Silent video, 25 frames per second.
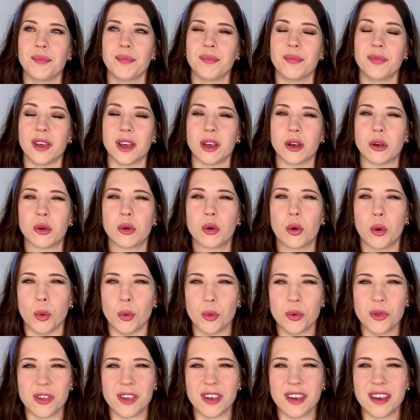like
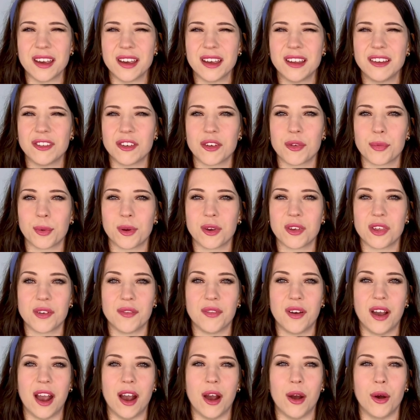cozy, just because of
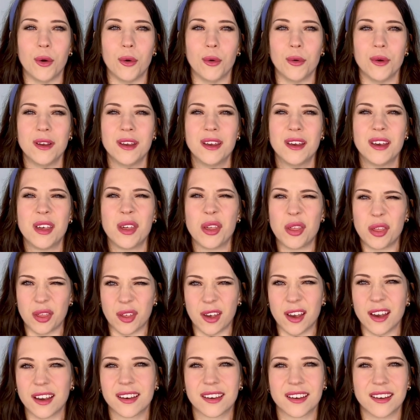how
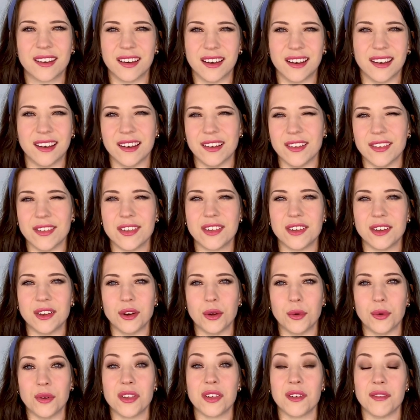thick it is, you
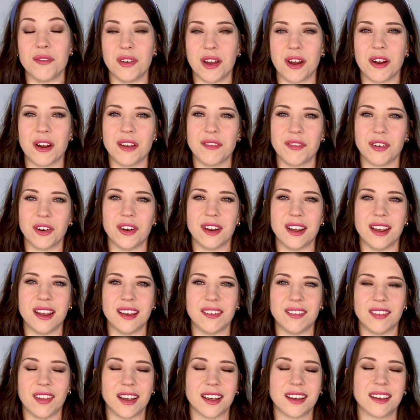know. It's a very,
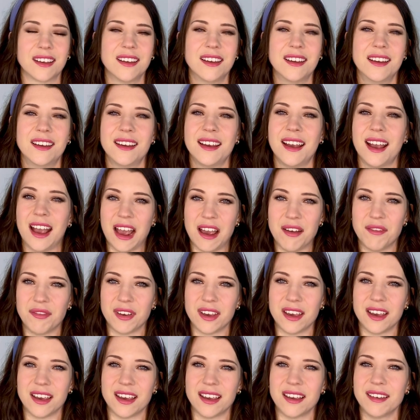very like
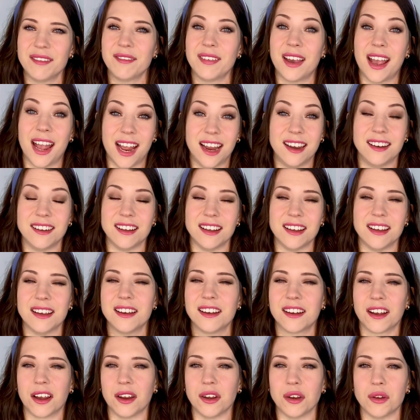heavy, heady
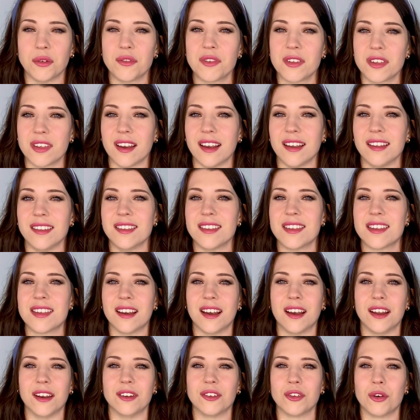kind of scent,
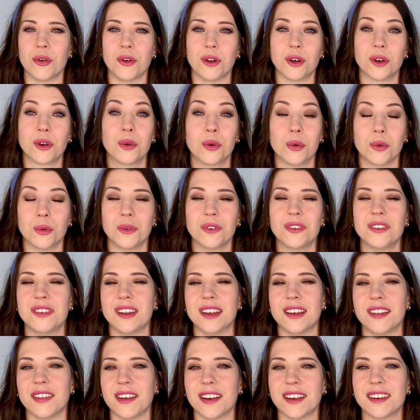and on a cold
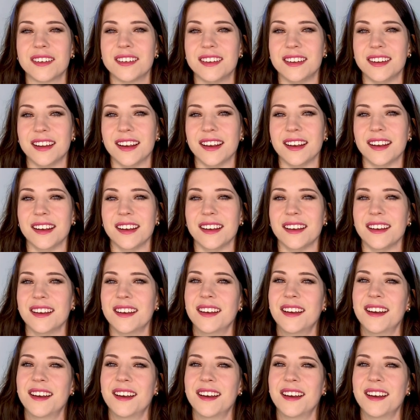day like today,